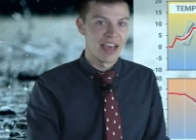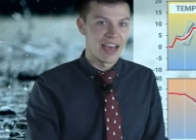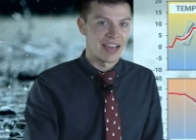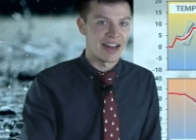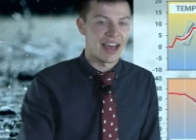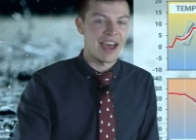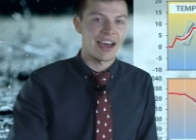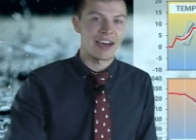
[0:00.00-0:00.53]

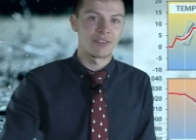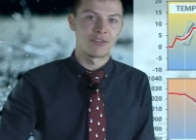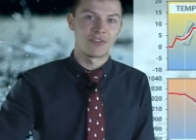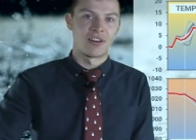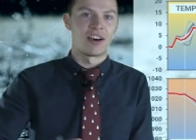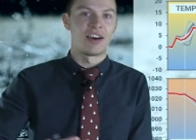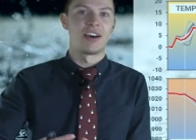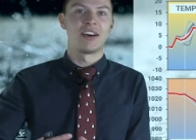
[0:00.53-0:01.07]
and how
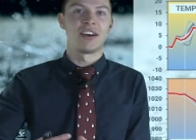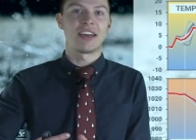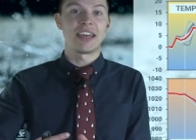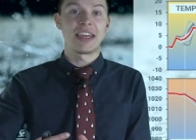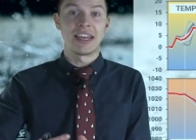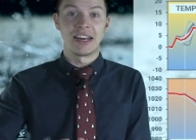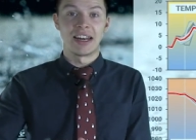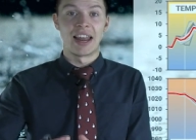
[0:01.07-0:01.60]
far
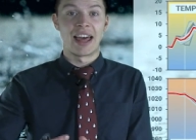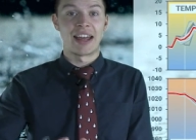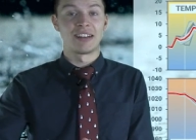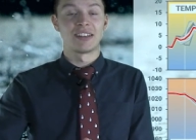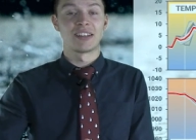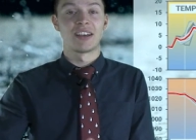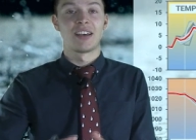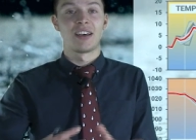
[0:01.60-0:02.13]
inland